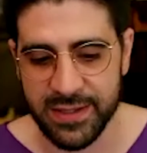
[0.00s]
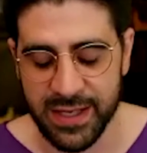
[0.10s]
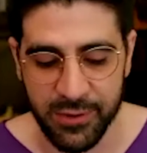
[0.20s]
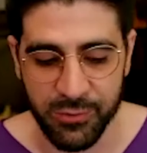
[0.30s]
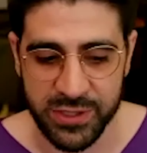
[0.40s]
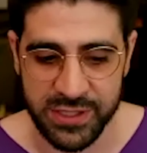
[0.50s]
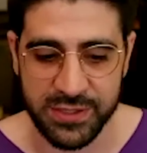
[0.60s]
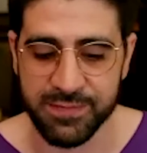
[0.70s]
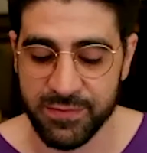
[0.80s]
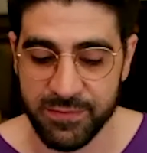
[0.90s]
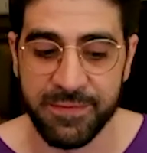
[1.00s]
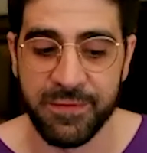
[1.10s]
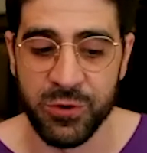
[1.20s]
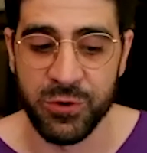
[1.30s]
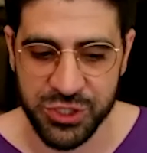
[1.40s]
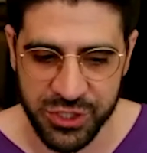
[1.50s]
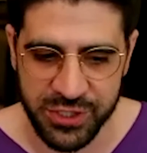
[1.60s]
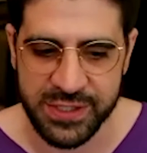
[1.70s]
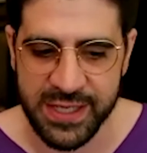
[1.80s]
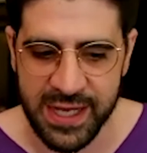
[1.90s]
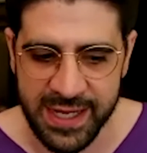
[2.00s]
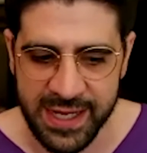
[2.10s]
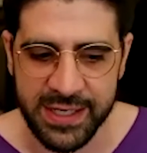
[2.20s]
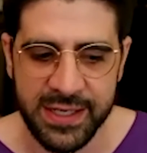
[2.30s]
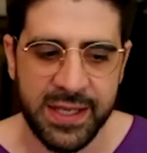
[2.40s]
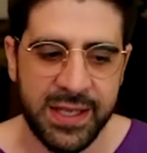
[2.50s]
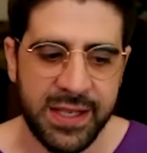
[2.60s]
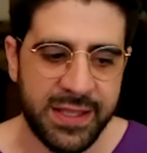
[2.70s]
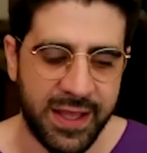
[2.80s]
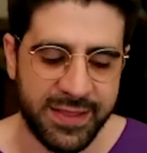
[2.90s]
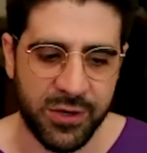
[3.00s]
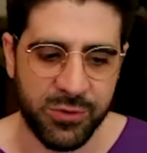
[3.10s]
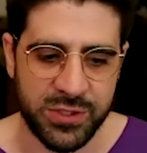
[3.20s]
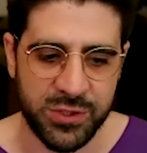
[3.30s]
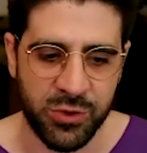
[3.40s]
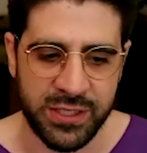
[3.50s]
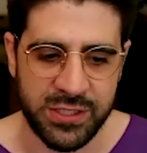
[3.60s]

it was a for sure sign that there was going